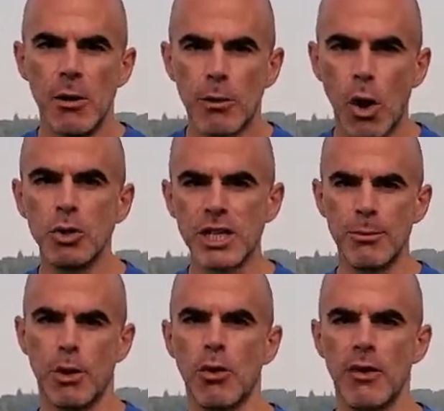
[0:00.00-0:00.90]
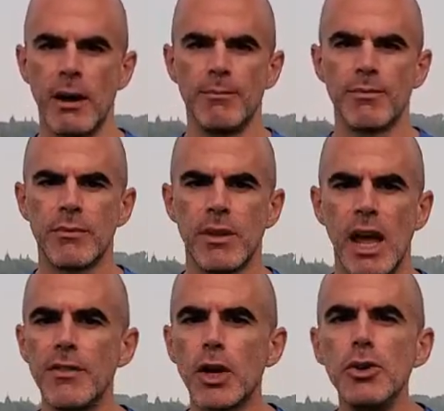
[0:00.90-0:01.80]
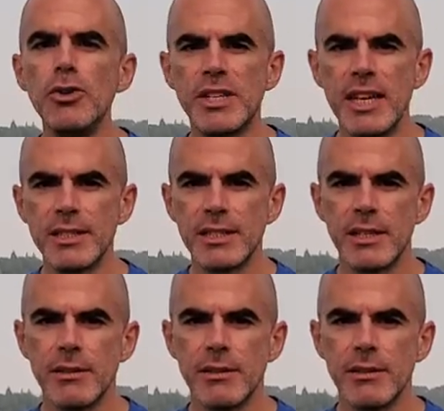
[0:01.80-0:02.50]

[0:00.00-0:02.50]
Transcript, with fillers: coaching program. And the good news is,